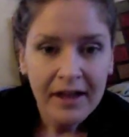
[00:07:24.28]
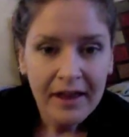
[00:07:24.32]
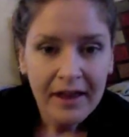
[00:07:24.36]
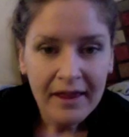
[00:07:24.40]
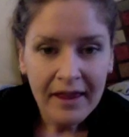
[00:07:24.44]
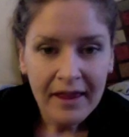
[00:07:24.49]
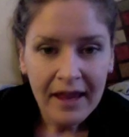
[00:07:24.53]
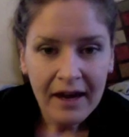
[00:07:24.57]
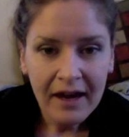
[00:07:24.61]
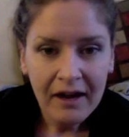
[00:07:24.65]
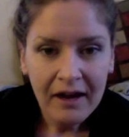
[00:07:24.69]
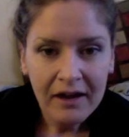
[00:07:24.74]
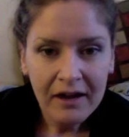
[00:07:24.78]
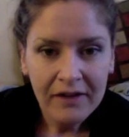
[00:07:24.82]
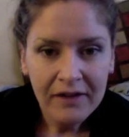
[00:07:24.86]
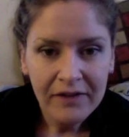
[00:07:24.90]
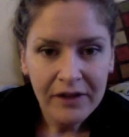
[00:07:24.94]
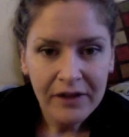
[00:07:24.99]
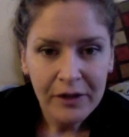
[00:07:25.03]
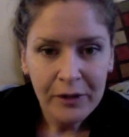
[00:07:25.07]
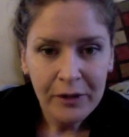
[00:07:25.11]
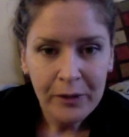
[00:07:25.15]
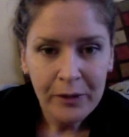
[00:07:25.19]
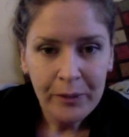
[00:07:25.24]
that all of
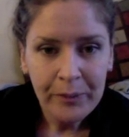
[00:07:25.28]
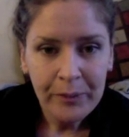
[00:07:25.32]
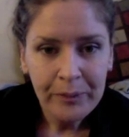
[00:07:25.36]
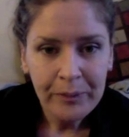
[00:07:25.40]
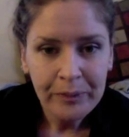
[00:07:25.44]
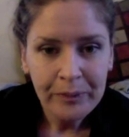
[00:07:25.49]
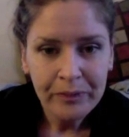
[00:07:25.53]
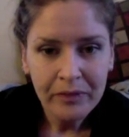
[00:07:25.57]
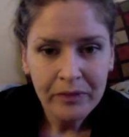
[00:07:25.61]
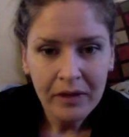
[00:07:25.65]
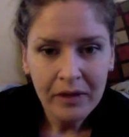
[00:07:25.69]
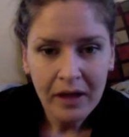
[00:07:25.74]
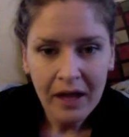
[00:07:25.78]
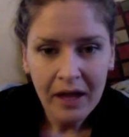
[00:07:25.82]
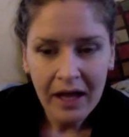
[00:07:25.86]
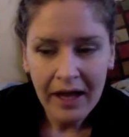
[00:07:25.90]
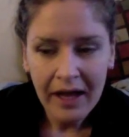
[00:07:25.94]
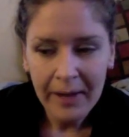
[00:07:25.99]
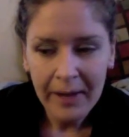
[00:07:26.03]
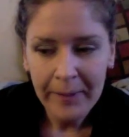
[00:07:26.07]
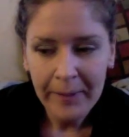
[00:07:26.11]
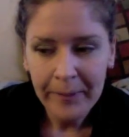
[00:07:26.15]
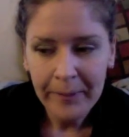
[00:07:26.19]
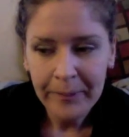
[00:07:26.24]
you
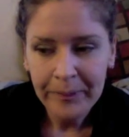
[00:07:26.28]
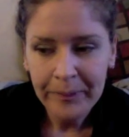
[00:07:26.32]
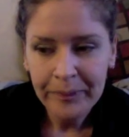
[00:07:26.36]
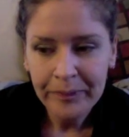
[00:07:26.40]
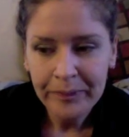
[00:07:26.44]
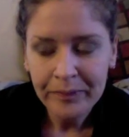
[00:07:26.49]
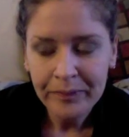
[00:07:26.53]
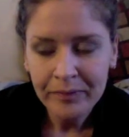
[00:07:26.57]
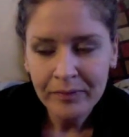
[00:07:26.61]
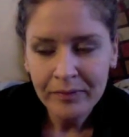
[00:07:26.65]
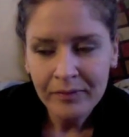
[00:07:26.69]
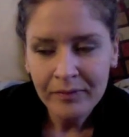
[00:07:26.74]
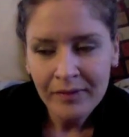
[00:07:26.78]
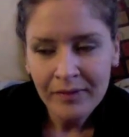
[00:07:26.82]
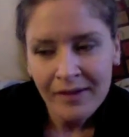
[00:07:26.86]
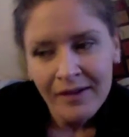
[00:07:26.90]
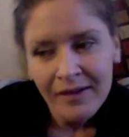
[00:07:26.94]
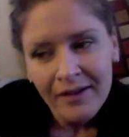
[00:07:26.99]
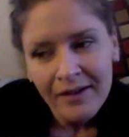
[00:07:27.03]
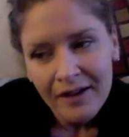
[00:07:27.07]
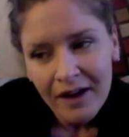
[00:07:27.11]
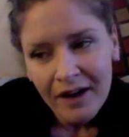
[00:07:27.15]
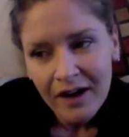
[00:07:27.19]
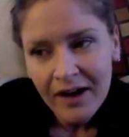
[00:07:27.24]

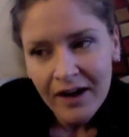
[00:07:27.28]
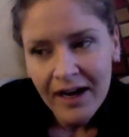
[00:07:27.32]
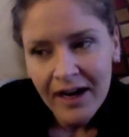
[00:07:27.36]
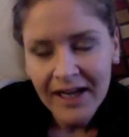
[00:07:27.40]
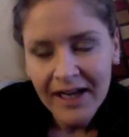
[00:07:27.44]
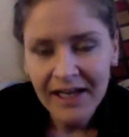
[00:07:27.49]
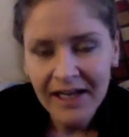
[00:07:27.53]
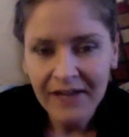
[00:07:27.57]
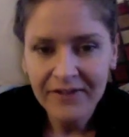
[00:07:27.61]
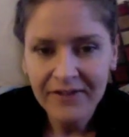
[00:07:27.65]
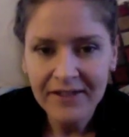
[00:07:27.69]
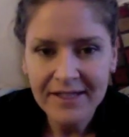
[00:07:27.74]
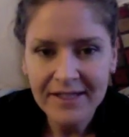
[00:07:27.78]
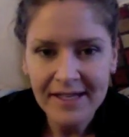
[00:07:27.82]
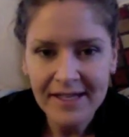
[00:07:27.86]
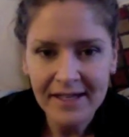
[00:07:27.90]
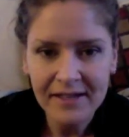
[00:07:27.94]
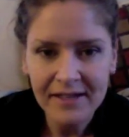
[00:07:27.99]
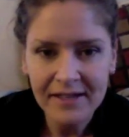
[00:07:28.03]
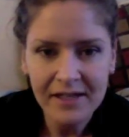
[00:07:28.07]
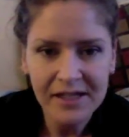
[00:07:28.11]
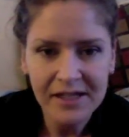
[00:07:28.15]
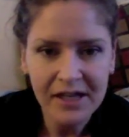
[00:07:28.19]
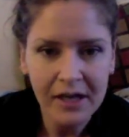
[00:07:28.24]
are kind enough to say
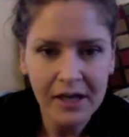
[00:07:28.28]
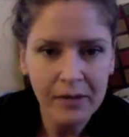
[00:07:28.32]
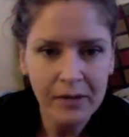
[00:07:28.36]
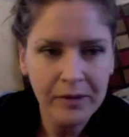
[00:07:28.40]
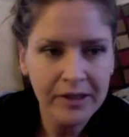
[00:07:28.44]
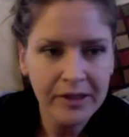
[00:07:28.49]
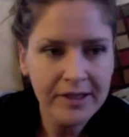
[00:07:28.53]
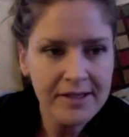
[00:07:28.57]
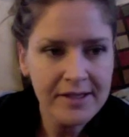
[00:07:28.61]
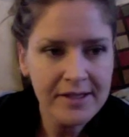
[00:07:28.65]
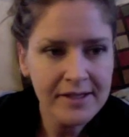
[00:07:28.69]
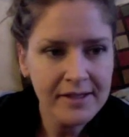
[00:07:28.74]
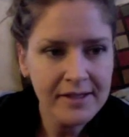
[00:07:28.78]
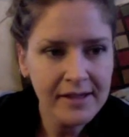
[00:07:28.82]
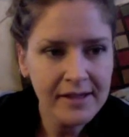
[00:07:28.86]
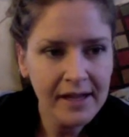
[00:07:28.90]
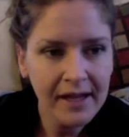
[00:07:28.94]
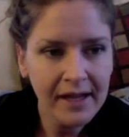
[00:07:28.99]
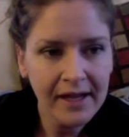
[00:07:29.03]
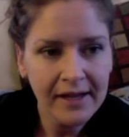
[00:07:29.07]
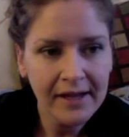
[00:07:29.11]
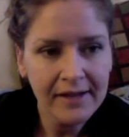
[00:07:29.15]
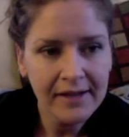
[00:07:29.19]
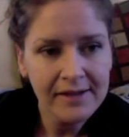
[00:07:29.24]
such kind words
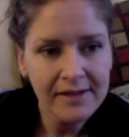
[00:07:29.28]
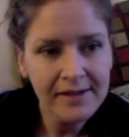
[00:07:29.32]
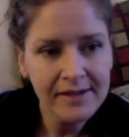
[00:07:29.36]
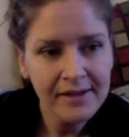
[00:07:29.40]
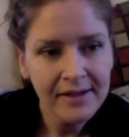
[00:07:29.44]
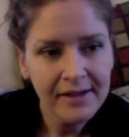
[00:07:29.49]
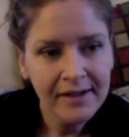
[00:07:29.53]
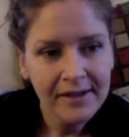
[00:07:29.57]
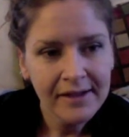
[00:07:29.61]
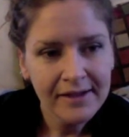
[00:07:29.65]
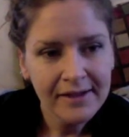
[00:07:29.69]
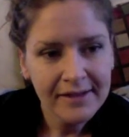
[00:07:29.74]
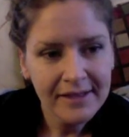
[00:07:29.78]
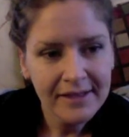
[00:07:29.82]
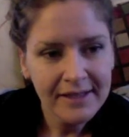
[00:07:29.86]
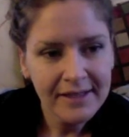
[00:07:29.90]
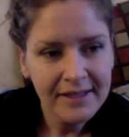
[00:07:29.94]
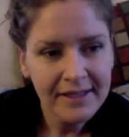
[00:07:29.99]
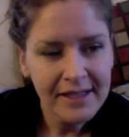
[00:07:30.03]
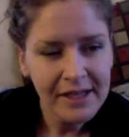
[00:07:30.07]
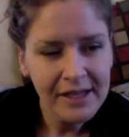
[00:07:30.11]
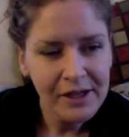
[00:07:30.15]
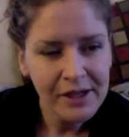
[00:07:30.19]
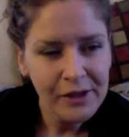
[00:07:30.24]
and to
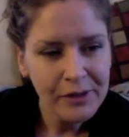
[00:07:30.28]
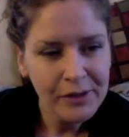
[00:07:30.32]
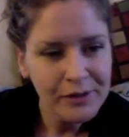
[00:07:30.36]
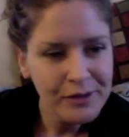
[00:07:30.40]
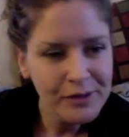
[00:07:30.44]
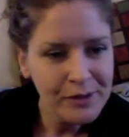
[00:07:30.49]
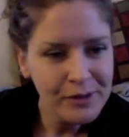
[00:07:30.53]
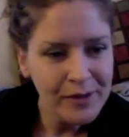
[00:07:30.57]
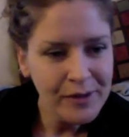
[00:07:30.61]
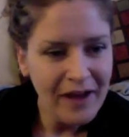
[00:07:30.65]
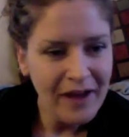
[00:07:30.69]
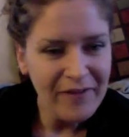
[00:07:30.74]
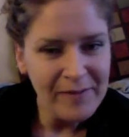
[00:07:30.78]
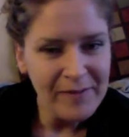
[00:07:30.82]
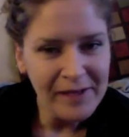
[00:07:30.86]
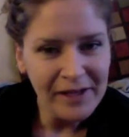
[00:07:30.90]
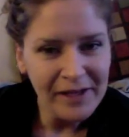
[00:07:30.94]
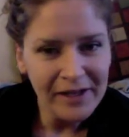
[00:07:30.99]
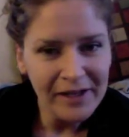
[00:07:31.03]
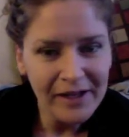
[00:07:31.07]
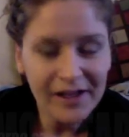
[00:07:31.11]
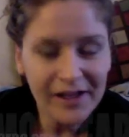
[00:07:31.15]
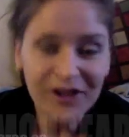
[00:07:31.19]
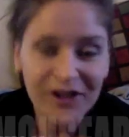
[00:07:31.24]
continue to have
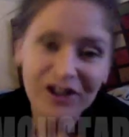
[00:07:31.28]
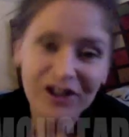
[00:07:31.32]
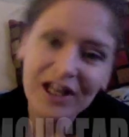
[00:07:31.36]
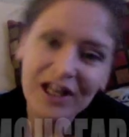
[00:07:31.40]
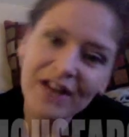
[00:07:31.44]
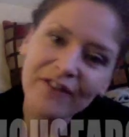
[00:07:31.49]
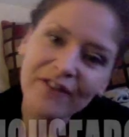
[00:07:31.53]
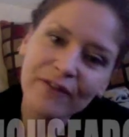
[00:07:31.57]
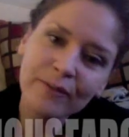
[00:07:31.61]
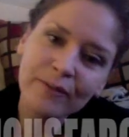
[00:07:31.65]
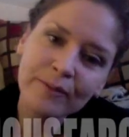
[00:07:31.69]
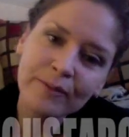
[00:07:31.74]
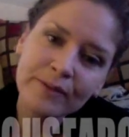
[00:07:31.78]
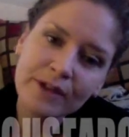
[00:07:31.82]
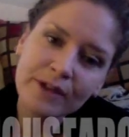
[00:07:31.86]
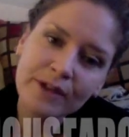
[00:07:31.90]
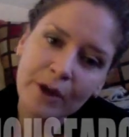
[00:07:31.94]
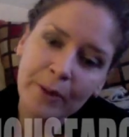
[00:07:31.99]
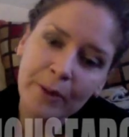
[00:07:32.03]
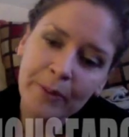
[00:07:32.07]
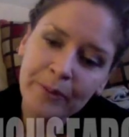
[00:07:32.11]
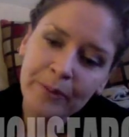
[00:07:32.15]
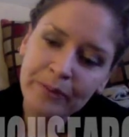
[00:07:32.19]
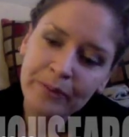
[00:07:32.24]
me in your life.
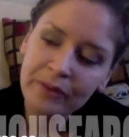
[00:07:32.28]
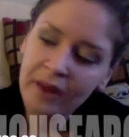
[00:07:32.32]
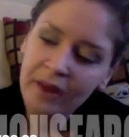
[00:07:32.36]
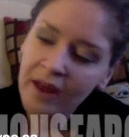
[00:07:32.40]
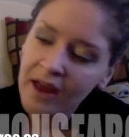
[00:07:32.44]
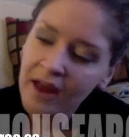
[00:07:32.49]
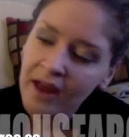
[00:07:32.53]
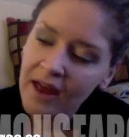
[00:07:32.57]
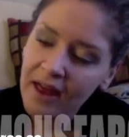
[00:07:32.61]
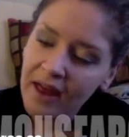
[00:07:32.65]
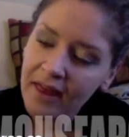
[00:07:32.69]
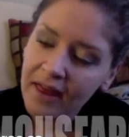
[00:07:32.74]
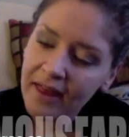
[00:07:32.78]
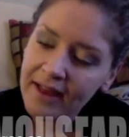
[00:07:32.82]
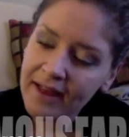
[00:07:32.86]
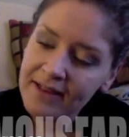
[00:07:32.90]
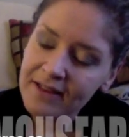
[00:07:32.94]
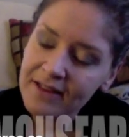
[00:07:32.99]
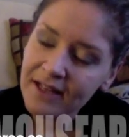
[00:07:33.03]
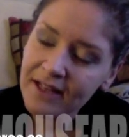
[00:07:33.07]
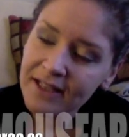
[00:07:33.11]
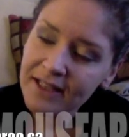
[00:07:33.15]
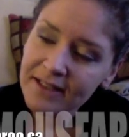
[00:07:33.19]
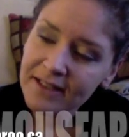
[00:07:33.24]
So thanks a lot.